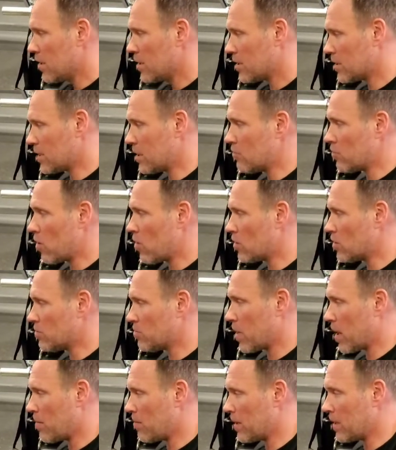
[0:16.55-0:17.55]
The seated row is
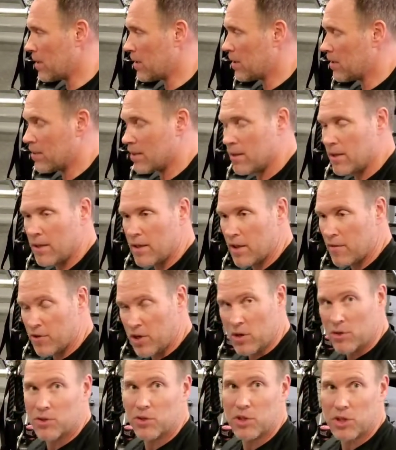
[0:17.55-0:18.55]
probably, if you
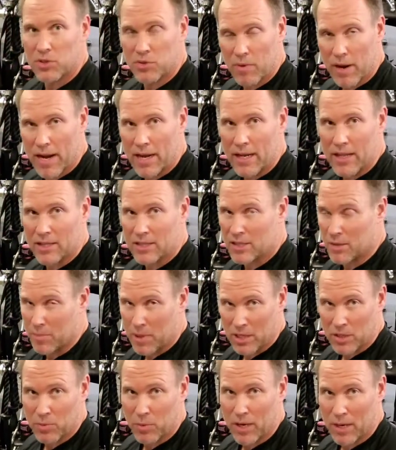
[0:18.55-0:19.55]
don't do this right, it's the
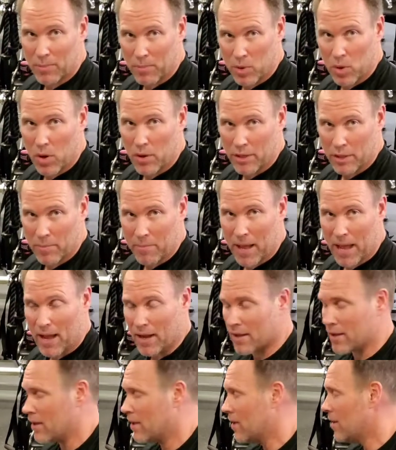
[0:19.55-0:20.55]
best way to blow out your
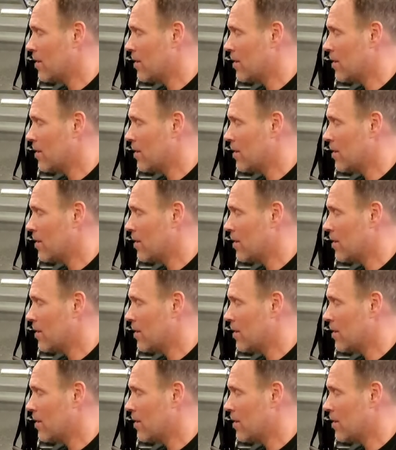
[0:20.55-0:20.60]
back.